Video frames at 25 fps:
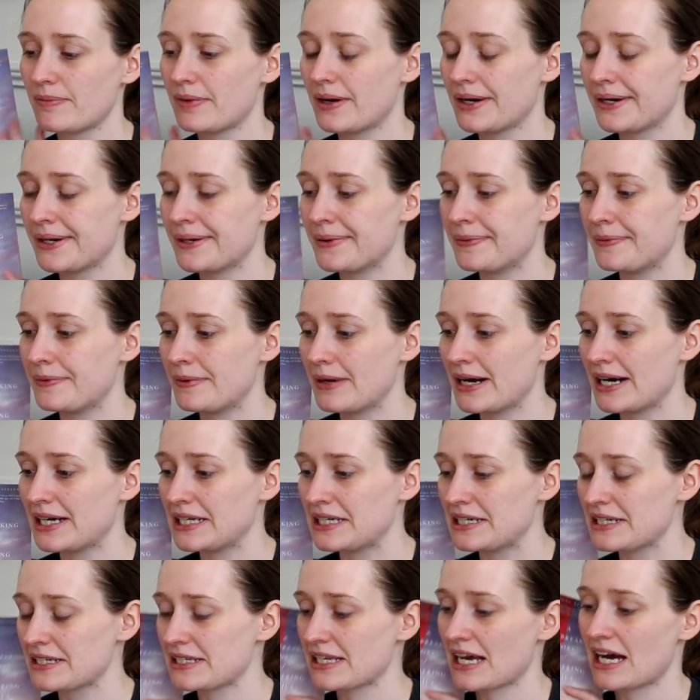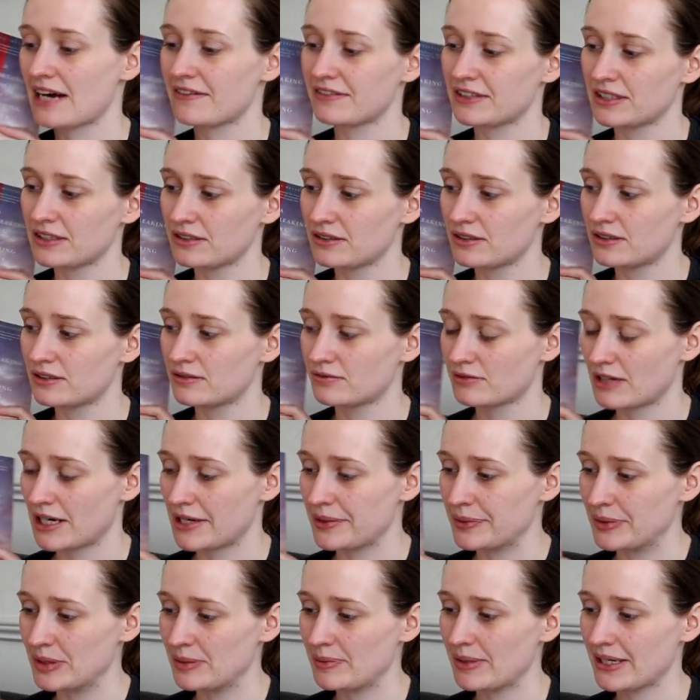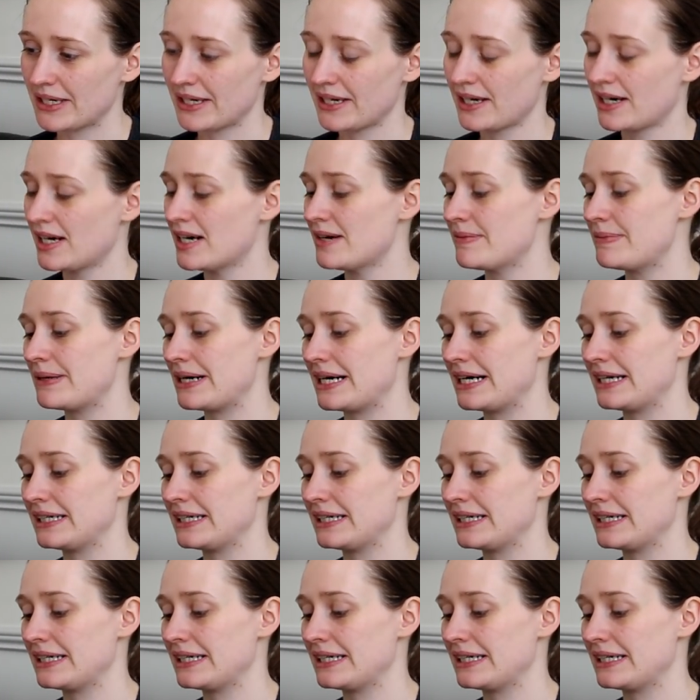and just haven't gotten around to picking it up,